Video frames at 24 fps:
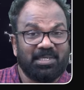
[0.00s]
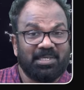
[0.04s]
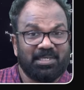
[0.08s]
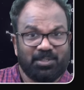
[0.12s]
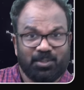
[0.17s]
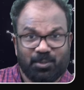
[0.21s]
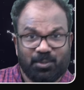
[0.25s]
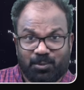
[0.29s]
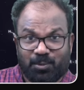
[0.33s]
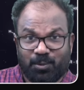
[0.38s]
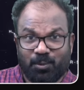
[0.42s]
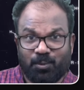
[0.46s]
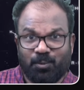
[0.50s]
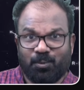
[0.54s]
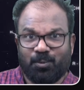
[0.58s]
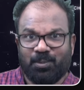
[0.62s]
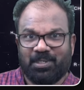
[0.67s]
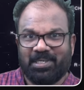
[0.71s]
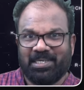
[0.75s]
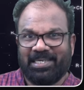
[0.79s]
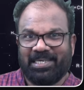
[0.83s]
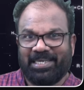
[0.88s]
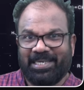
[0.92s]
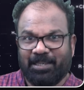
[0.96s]
mass of
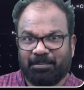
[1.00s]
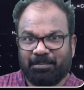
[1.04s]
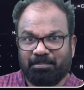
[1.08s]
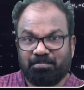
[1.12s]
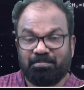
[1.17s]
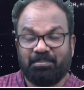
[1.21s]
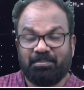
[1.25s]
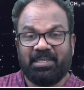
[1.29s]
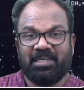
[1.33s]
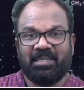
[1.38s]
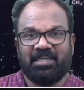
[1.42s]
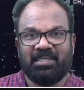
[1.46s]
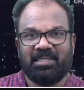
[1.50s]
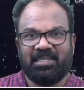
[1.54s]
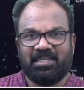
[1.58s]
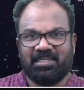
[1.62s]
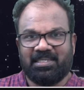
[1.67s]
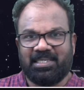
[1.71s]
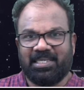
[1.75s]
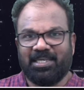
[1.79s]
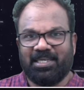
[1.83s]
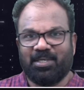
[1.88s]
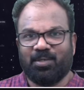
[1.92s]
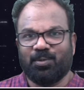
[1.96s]
solute Mb
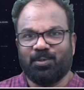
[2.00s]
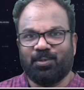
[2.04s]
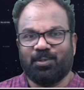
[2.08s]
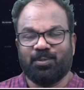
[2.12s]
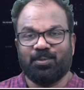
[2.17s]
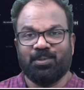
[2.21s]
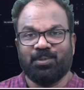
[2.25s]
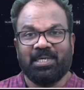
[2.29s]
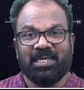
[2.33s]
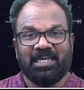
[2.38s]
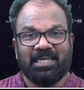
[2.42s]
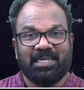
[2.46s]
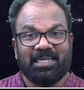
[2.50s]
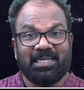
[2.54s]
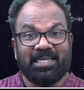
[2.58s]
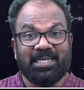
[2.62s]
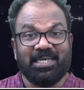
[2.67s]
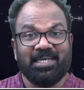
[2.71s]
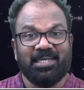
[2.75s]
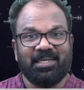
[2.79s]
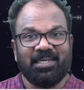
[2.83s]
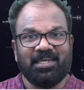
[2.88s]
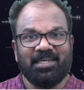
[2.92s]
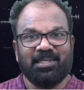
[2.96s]
is equal to
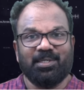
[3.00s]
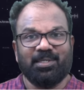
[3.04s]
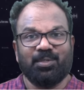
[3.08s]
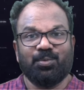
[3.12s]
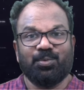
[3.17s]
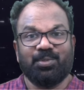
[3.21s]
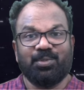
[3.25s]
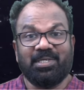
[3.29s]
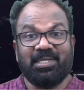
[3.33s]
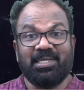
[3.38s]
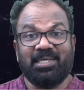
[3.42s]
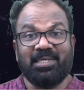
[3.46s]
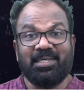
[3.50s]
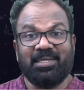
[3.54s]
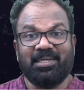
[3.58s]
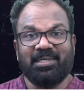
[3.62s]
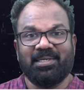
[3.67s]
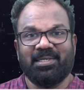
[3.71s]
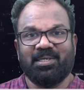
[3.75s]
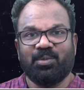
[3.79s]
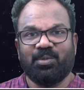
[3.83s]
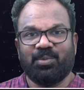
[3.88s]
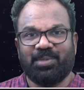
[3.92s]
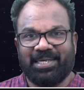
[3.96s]
10 into D
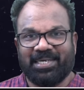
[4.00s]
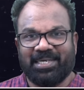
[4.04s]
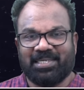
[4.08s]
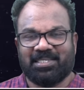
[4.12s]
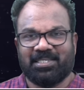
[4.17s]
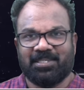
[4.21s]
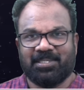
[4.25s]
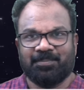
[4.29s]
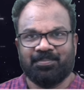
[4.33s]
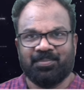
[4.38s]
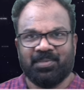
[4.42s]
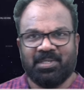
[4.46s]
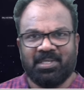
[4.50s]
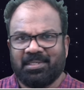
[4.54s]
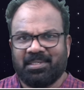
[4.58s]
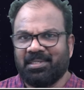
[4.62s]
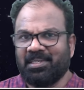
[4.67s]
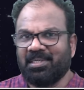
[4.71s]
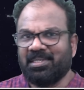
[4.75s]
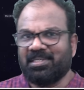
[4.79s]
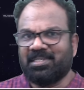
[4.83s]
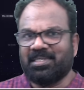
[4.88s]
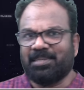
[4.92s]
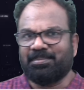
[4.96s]
into X.
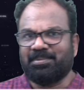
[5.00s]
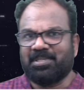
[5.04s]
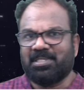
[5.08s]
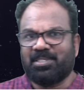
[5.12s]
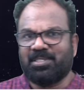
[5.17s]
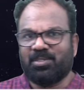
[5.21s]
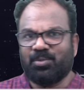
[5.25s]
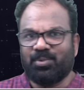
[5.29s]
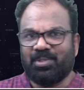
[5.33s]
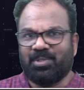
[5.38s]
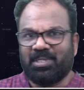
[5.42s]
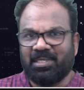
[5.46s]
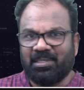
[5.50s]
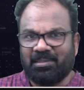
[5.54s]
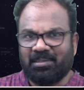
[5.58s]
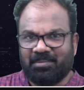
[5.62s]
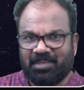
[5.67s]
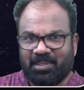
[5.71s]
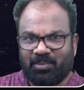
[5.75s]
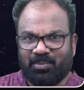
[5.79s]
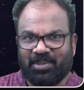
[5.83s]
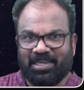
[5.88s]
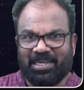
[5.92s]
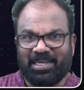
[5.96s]
Then substituting
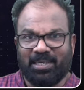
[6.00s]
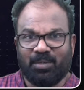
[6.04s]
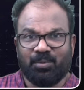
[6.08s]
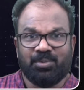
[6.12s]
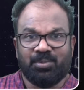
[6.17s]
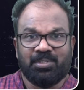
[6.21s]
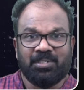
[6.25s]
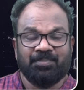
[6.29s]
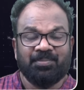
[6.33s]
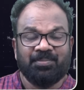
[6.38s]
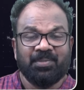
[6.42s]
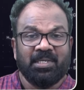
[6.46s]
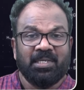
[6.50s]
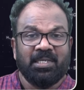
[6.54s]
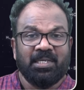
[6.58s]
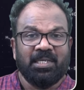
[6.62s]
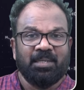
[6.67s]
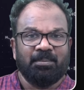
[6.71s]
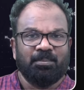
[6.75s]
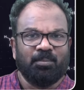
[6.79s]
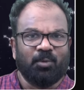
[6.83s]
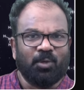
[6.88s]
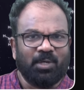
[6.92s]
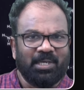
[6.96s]
the values,
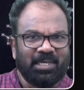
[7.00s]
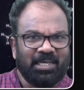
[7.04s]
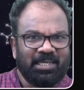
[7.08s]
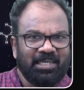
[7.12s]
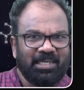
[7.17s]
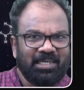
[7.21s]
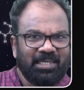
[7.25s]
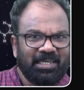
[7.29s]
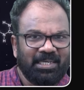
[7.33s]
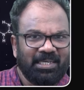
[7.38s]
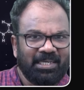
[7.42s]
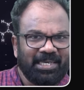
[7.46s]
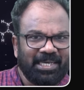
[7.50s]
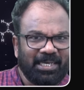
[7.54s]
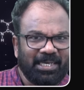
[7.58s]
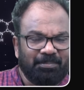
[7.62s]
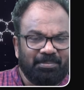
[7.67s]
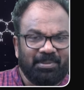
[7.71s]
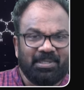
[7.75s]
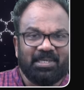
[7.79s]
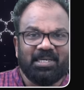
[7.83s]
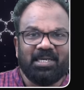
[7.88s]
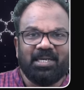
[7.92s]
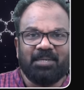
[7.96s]
molarity
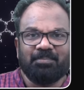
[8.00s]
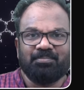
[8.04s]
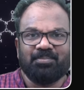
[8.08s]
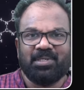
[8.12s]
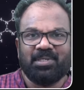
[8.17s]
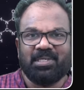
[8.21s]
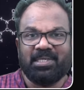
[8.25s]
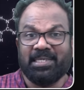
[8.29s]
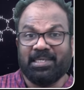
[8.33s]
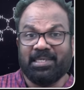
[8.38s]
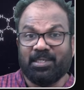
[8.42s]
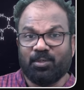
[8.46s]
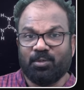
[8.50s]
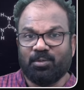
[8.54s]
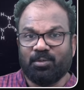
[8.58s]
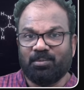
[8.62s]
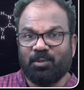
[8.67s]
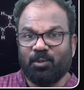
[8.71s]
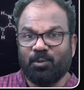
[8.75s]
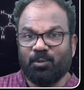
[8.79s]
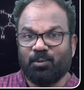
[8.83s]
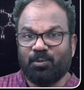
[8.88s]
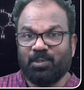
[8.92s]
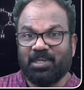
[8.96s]
capital M into
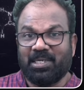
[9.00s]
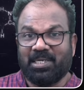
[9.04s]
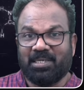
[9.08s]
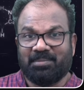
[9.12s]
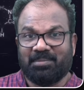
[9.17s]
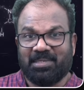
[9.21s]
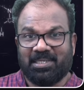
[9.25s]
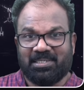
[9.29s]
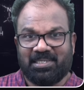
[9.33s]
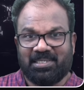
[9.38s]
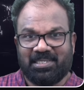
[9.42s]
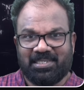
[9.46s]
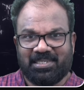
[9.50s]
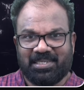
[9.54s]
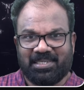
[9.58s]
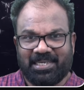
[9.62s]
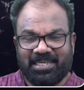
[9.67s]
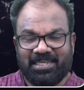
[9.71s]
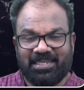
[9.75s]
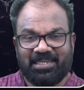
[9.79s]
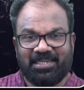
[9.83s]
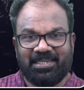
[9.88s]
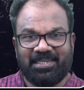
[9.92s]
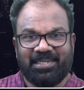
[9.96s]
molecular mass is
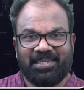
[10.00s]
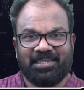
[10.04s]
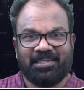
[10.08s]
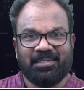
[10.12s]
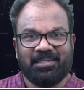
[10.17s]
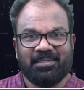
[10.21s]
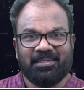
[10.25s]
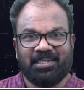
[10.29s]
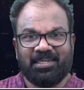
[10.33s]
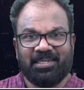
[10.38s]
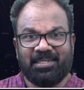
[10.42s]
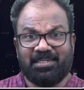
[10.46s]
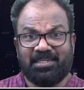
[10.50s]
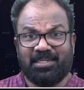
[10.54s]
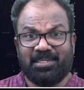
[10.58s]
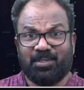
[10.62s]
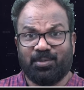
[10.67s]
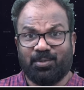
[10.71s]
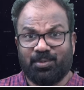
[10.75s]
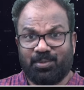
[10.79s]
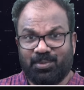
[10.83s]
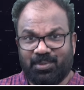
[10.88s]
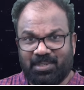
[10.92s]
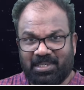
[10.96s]
98, that is
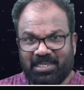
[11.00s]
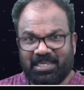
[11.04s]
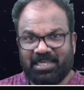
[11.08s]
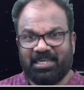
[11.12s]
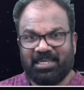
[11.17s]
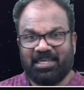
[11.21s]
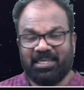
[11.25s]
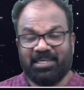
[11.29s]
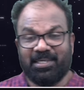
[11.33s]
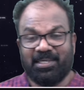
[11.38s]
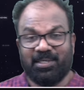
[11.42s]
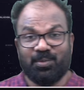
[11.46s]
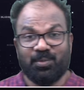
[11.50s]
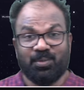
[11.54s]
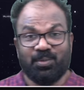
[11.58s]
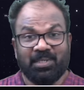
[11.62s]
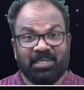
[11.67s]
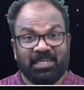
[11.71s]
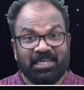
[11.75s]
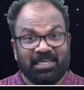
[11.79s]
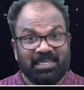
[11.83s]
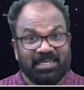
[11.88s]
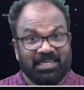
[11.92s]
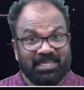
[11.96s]
equal to 10 into
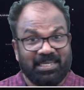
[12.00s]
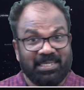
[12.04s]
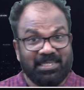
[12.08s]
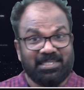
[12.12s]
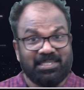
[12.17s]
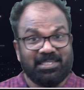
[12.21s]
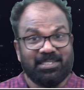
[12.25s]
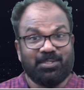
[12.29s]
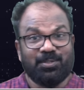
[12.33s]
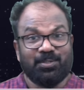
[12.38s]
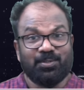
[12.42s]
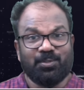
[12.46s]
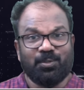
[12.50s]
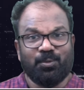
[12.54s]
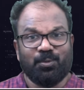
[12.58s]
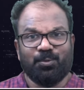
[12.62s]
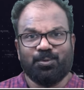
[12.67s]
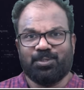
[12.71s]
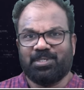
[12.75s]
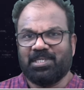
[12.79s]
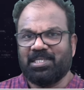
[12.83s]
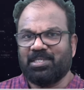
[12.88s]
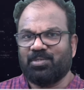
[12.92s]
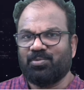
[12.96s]
density of
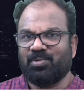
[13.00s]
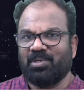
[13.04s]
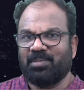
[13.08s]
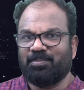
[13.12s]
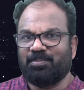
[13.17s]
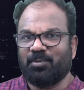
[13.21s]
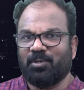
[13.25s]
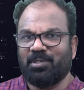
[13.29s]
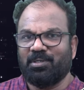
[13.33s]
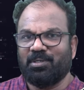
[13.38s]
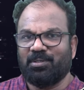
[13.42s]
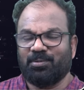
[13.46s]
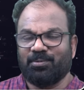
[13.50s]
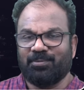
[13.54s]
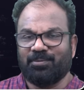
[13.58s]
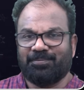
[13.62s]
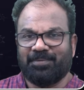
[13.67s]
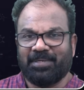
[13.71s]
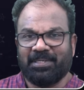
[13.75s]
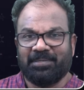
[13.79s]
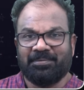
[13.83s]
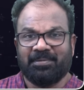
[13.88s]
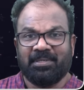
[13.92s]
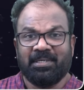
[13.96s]
solution is
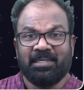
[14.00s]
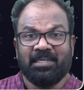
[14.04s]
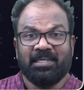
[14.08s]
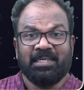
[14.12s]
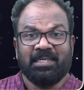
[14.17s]
1.25